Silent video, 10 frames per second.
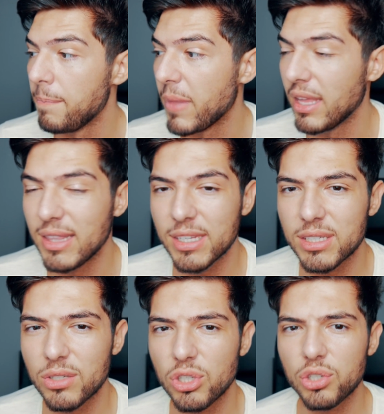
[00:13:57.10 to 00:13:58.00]
And
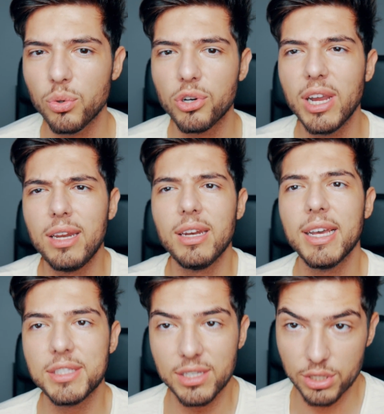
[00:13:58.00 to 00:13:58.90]
this will create a
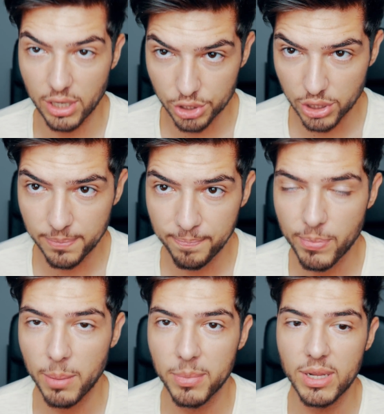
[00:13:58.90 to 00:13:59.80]
nice discussion
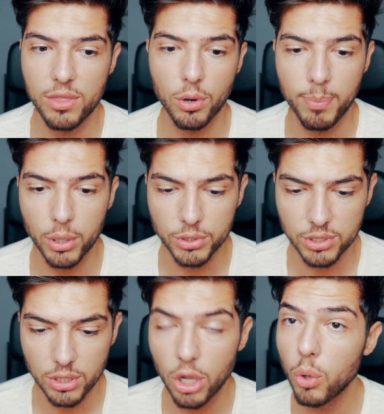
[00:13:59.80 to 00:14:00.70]
beneath your
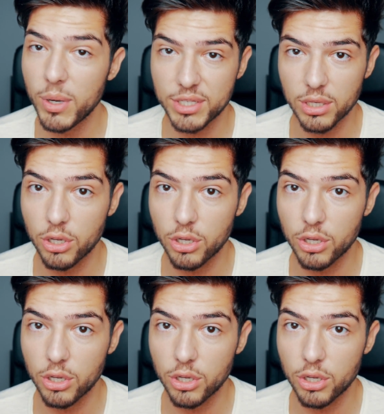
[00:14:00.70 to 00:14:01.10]
post, always